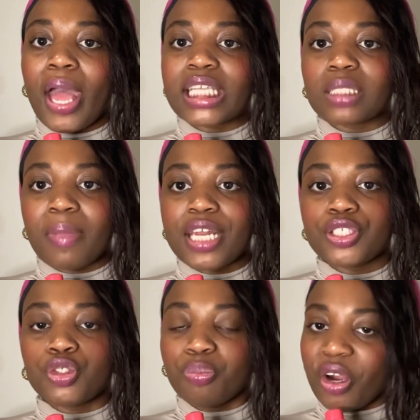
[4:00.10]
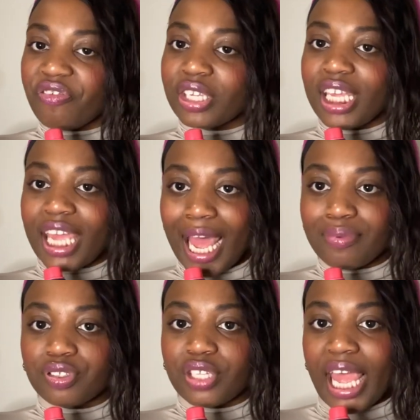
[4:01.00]
has managed to perfectly
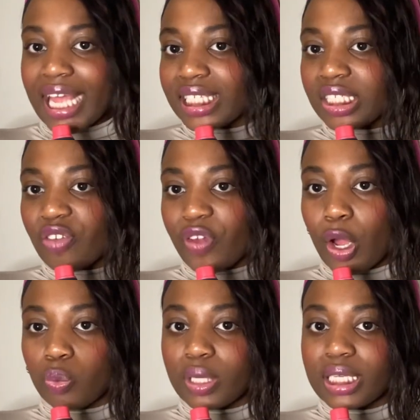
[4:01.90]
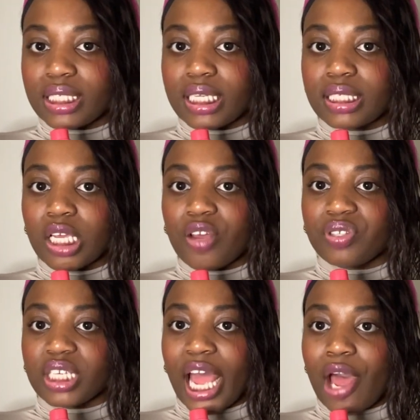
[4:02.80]
capture the essence of Elle Woods' sense of
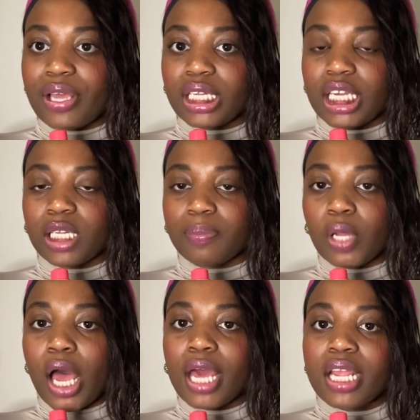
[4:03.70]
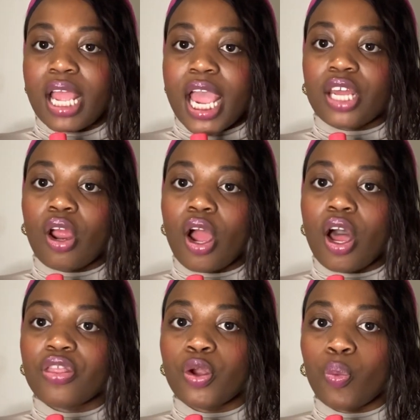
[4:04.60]
style in Legally Blonde and her
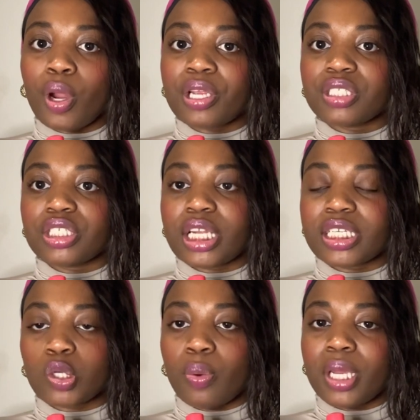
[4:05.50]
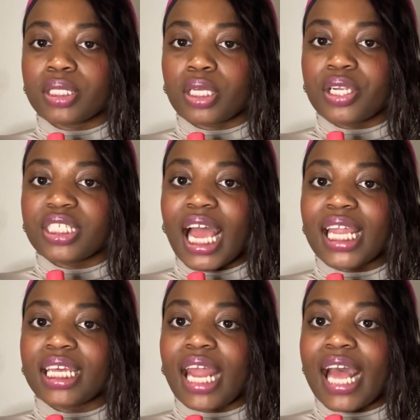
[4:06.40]
other works such as Quiz. Her
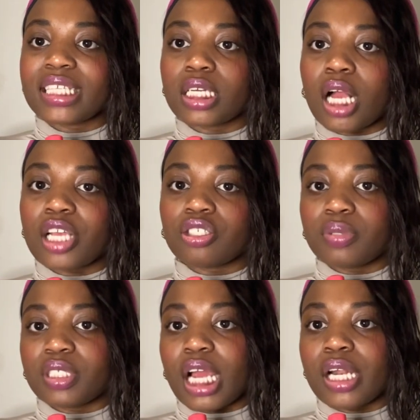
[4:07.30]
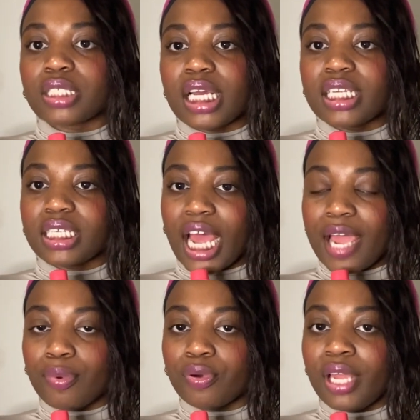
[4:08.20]
talent as a costume designer is
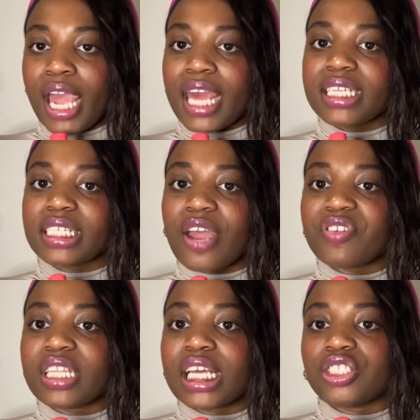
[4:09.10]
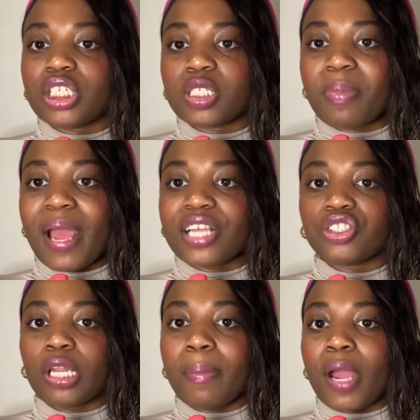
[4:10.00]
undeniable, and it's evident that she is
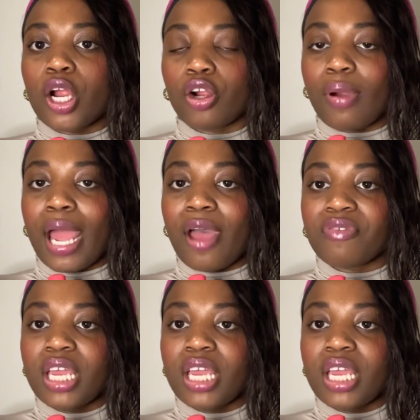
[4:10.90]
passionate about her craft.